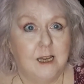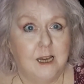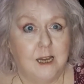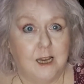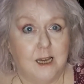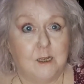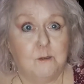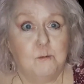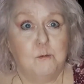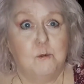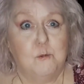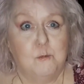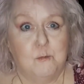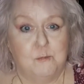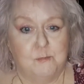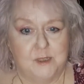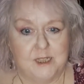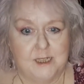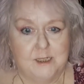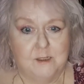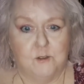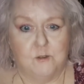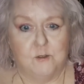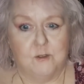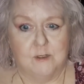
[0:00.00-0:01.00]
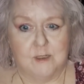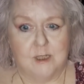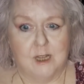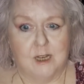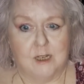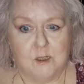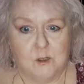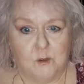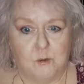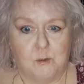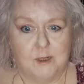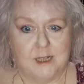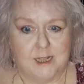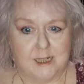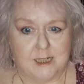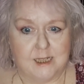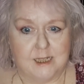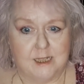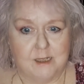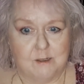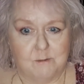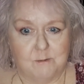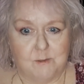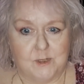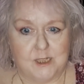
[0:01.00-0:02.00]
I will be doing a
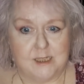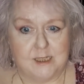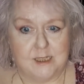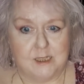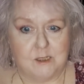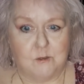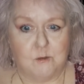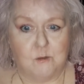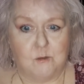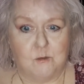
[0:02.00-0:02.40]
quick video,